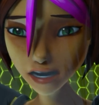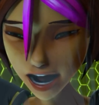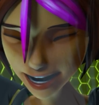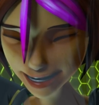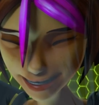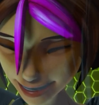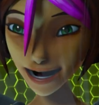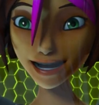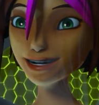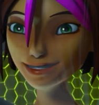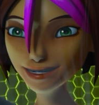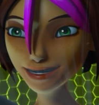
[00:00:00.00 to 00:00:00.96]
That's
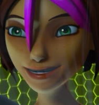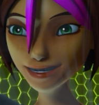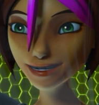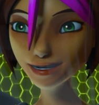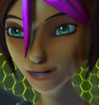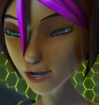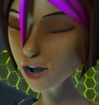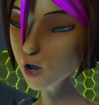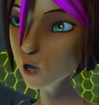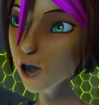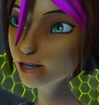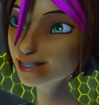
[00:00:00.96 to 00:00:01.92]
it! The
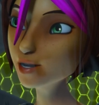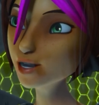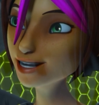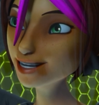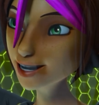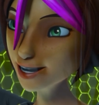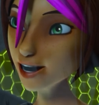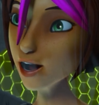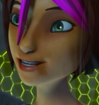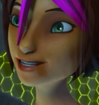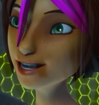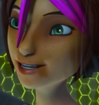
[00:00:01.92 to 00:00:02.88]
coral secretes a
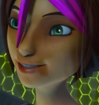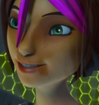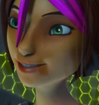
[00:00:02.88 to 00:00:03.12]
toxin.